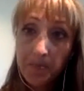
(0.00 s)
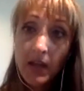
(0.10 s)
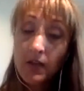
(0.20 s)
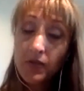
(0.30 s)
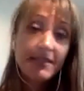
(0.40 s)

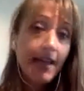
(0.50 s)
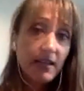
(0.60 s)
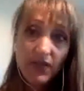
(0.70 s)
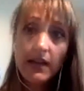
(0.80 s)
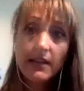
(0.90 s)
the
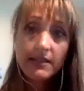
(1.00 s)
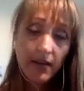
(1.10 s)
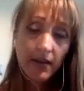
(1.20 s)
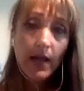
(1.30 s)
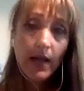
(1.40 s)
satisfying
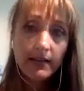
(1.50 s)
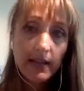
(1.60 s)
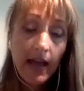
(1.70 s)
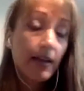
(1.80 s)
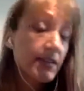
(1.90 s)

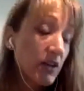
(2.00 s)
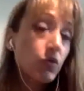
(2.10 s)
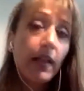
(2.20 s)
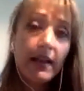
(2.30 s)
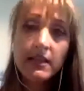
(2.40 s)

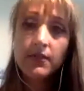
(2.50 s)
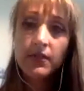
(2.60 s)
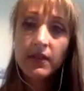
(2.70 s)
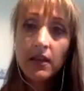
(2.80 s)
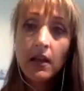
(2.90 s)
sexual
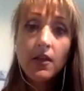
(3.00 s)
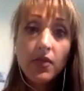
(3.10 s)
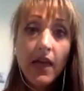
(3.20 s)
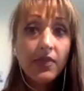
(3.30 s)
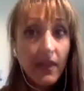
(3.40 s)
activity
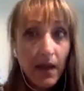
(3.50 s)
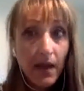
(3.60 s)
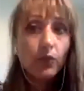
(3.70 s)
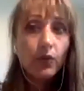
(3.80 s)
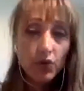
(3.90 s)
that they might
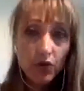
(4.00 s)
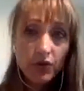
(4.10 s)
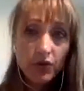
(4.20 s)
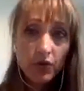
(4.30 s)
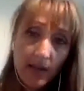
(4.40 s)
return to
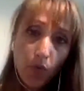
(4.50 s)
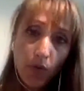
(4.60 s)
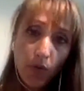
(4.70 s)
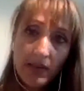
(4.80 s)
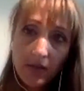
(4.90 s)
at some
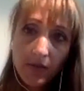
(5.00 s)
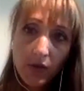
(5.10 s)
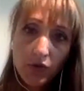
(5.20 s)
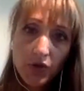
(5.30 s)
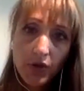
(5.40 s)
point in the
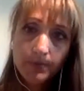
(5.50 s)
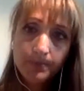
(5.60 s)
future.